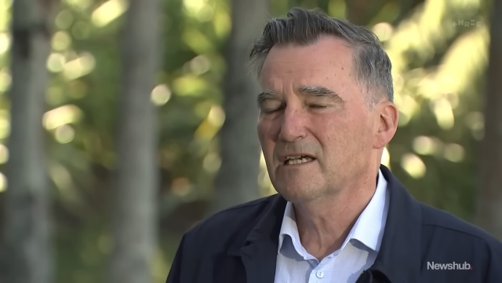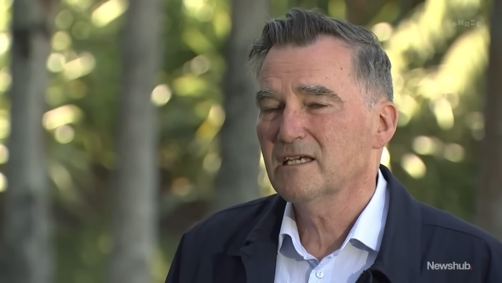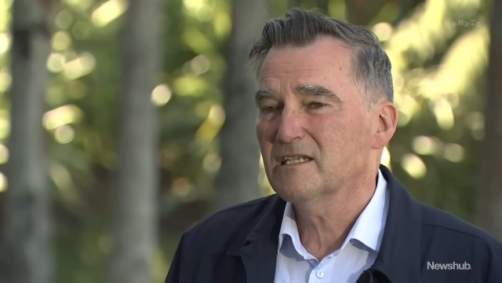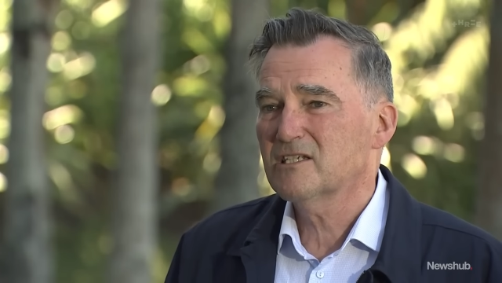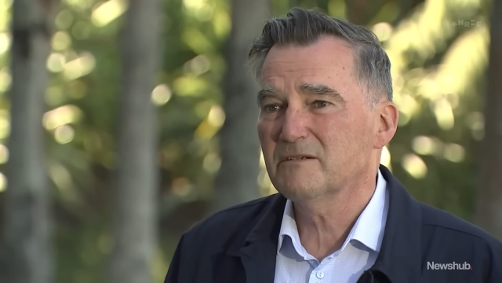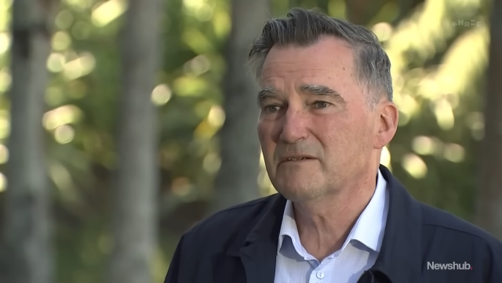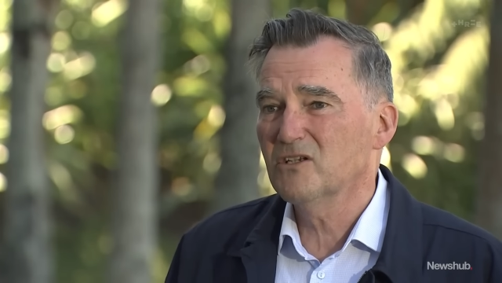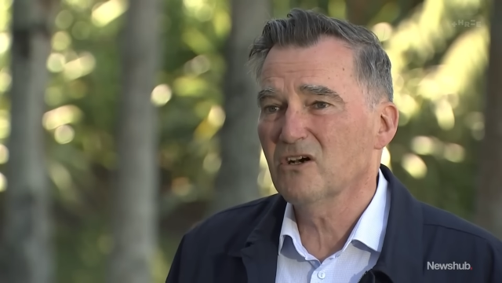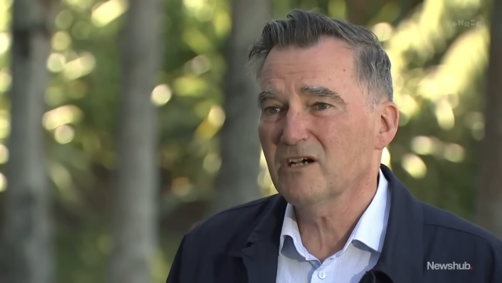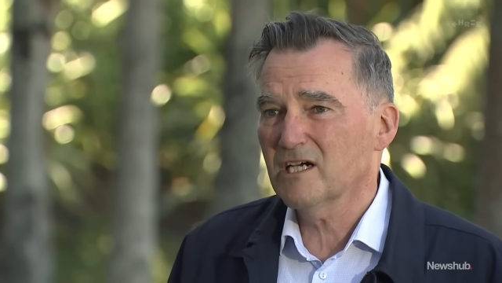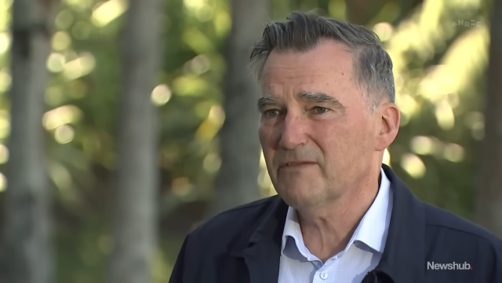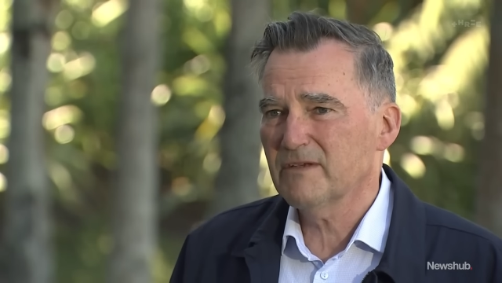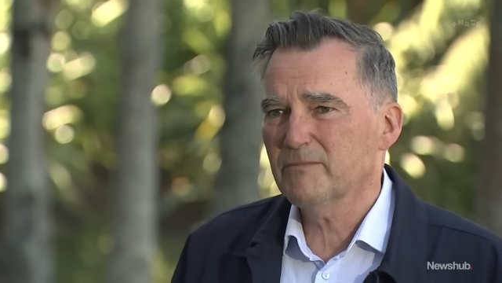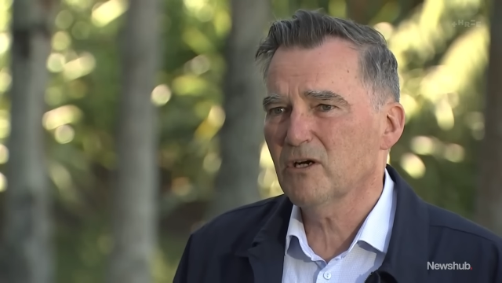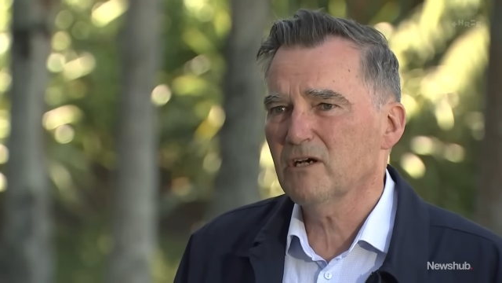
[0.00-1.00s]
to not live
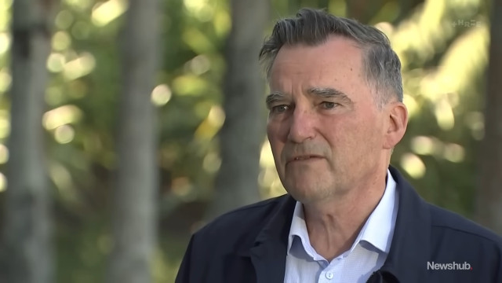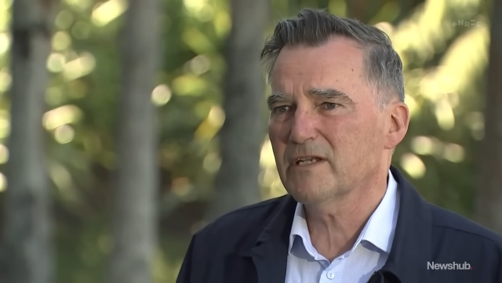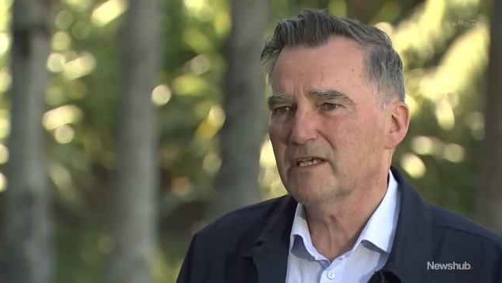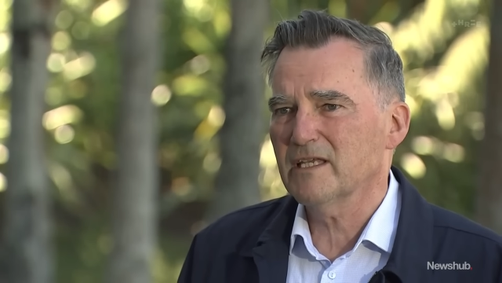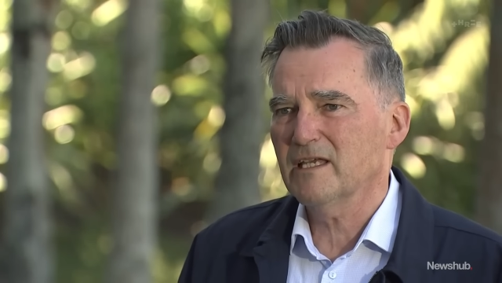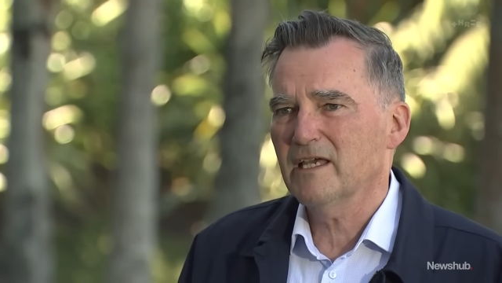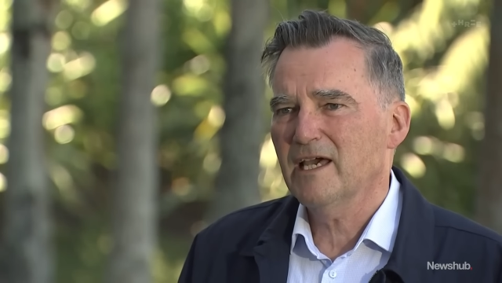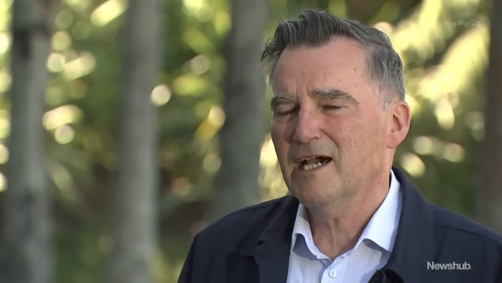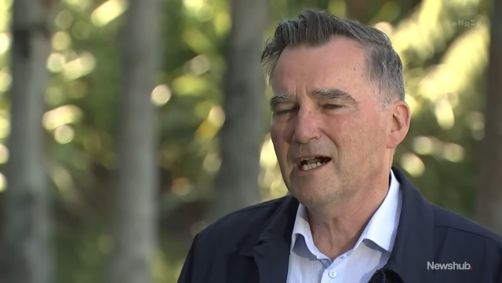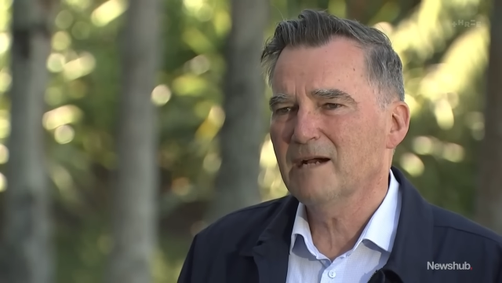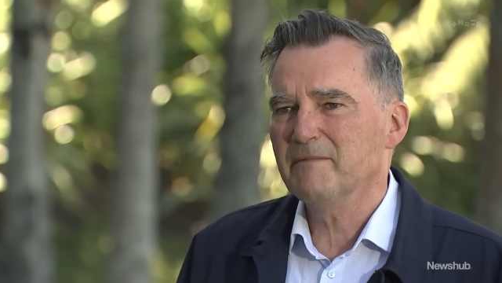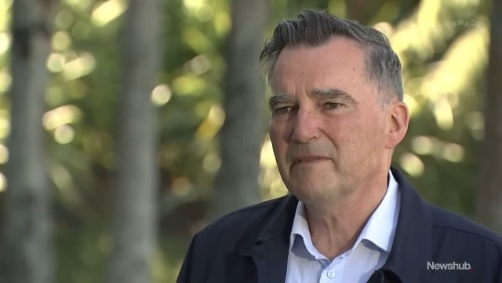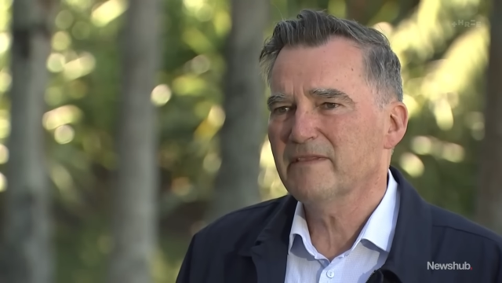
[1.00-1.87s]
in poverty, um,